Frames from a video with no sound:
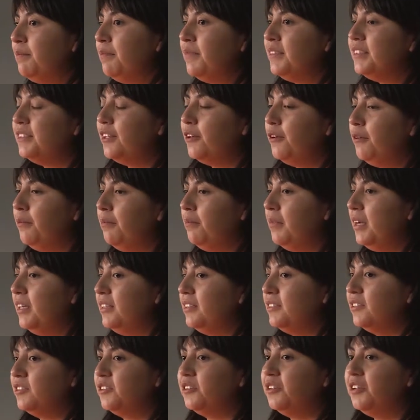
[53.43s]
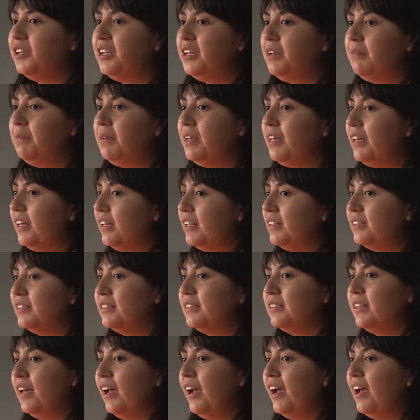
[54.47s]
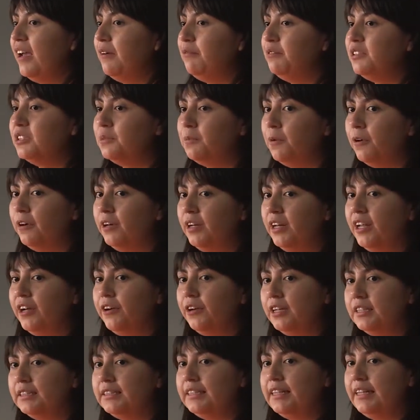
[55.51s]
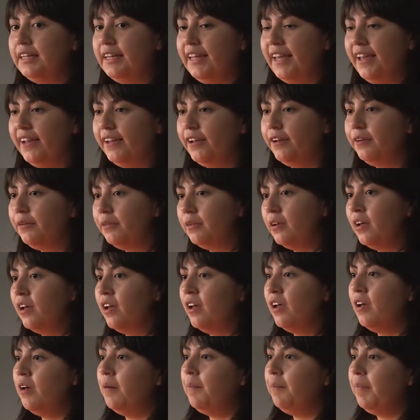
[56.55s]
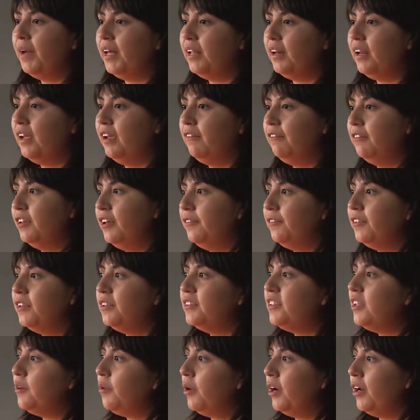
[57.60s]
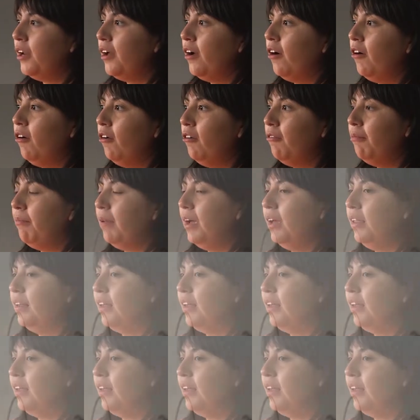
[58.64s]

So my story begins, I was born here in San Diego, but I've lived in Tijuana all of my